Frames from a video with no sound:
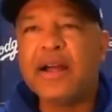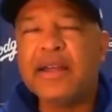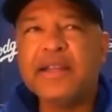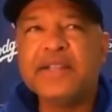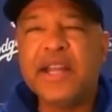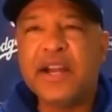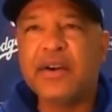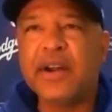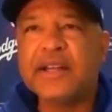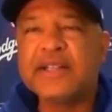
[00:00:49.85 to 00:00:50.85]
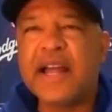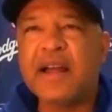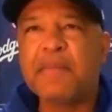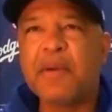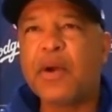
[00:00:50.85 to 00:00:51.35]
He's here in
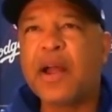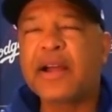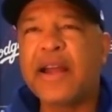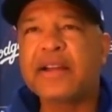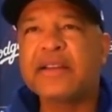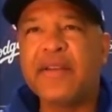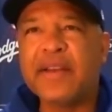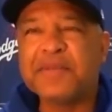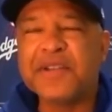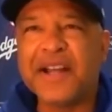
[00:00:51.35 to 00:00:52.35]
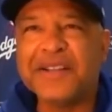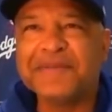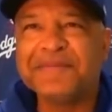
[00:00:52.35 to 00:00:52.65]
town, but we're not going to activate him tonight.